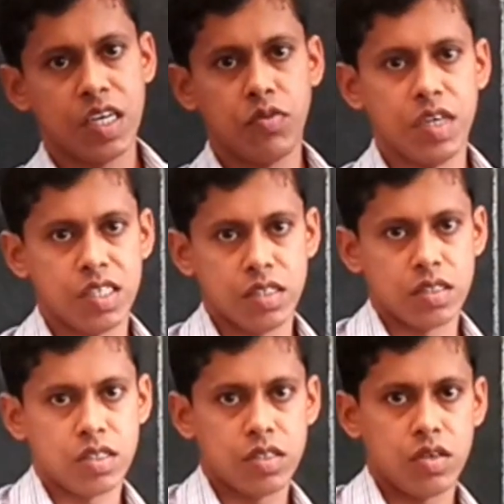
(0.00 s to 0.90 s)

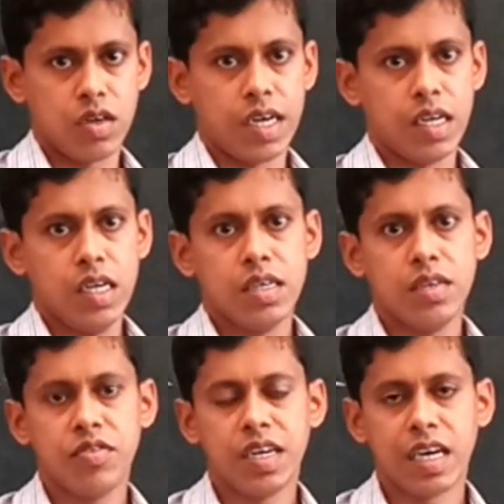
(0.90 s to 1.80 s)
equations. Alright.
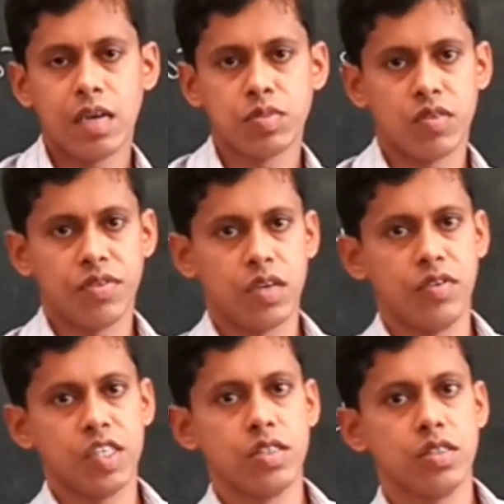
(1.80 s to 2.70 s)
Different types of
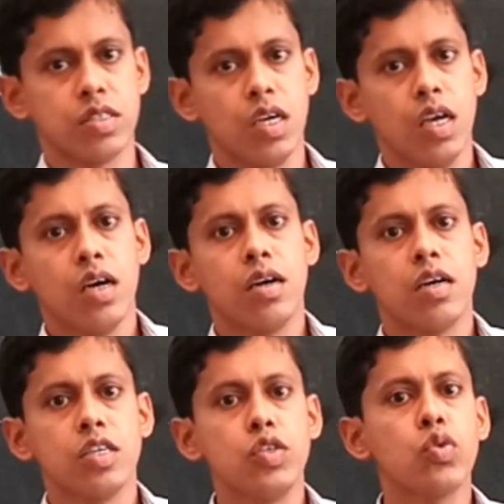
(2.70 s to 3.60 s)
equations.
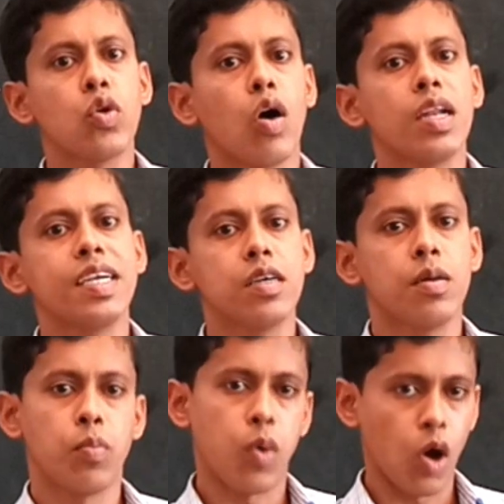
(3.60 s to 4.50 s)
You call it
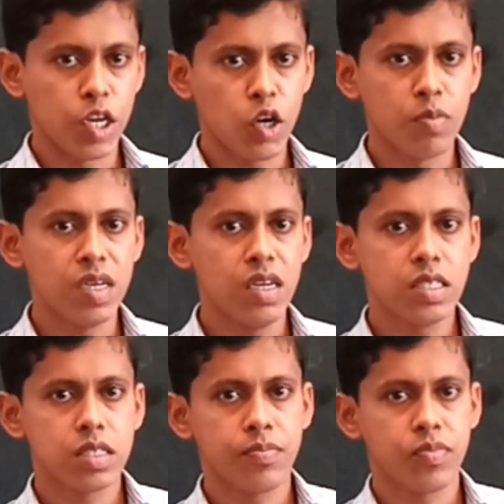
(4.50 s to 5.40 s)

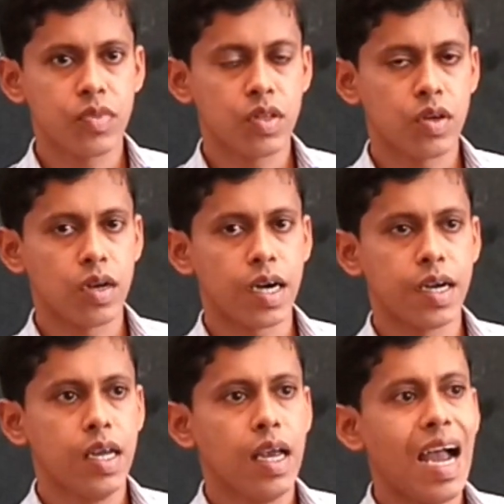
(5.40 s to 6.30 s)
polynomials.
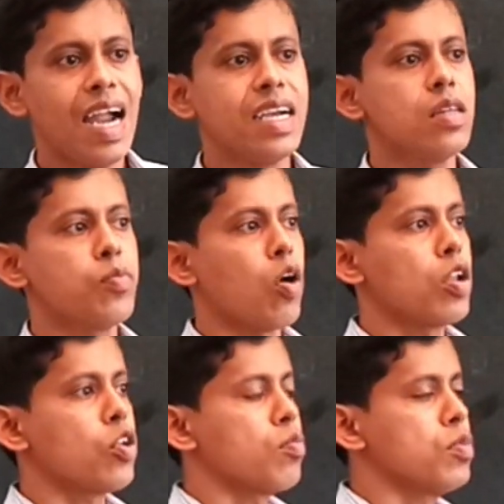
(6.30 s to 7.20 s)
Alright. And in the
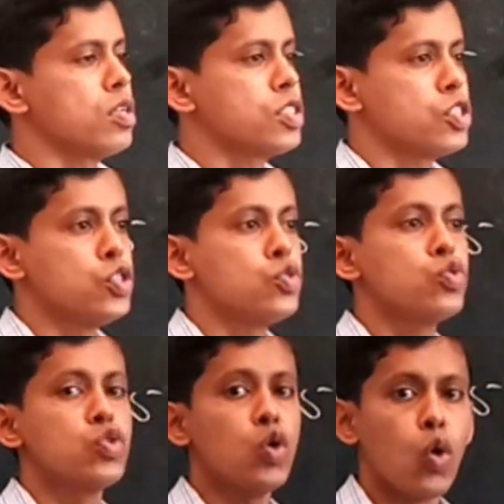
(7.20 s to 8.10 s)
polynomials,
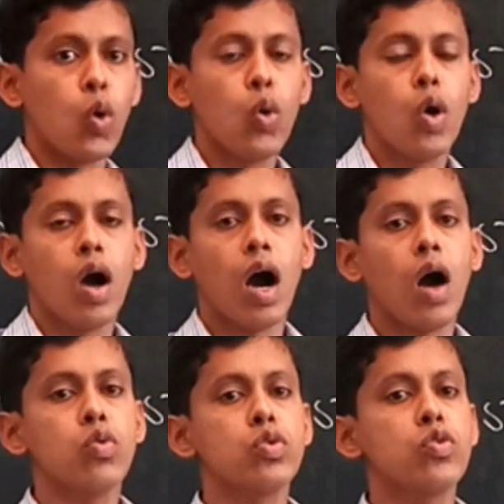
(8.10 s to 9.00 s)
you know
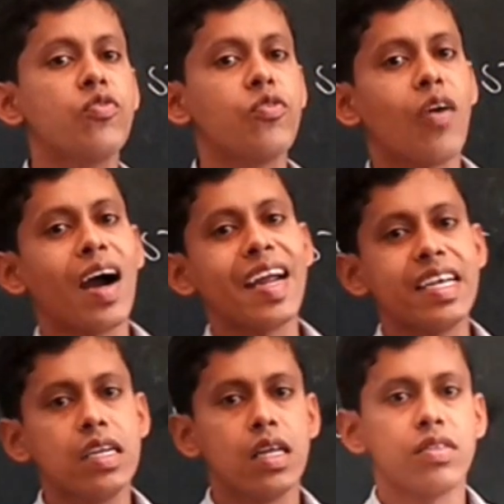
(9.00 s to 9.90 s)
how to
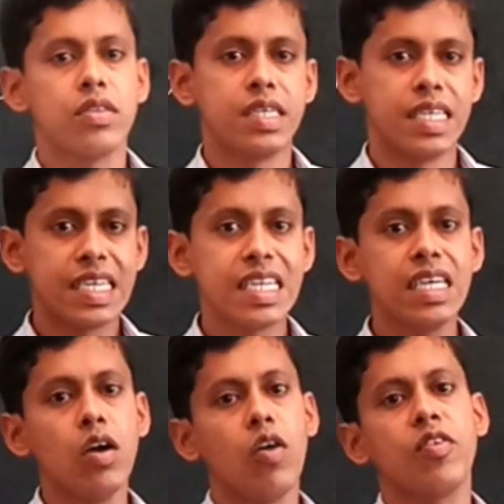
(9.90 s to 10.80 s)
find the
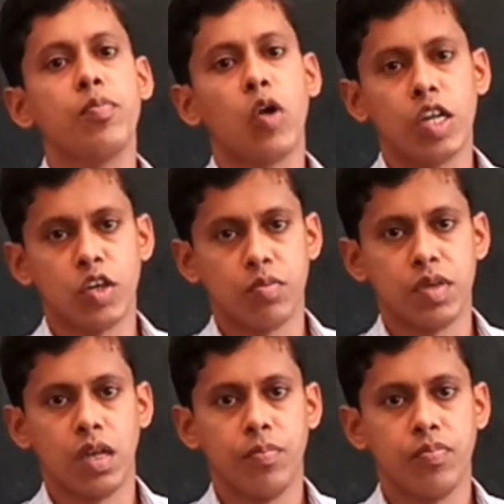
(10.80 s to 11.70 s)
degree of a
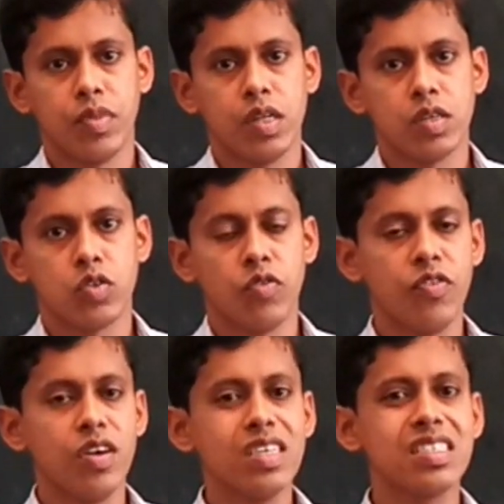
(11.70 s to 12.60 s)
polynomial. So,
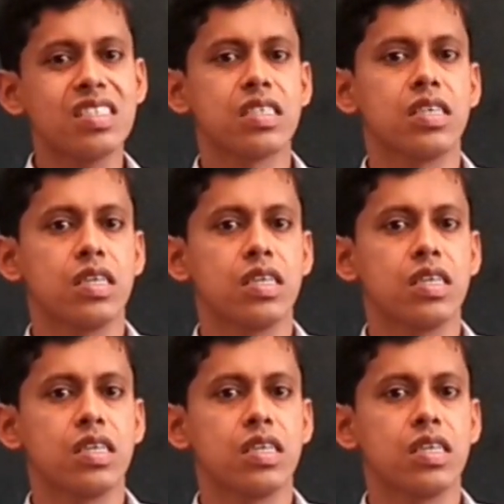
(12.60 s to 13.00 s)
first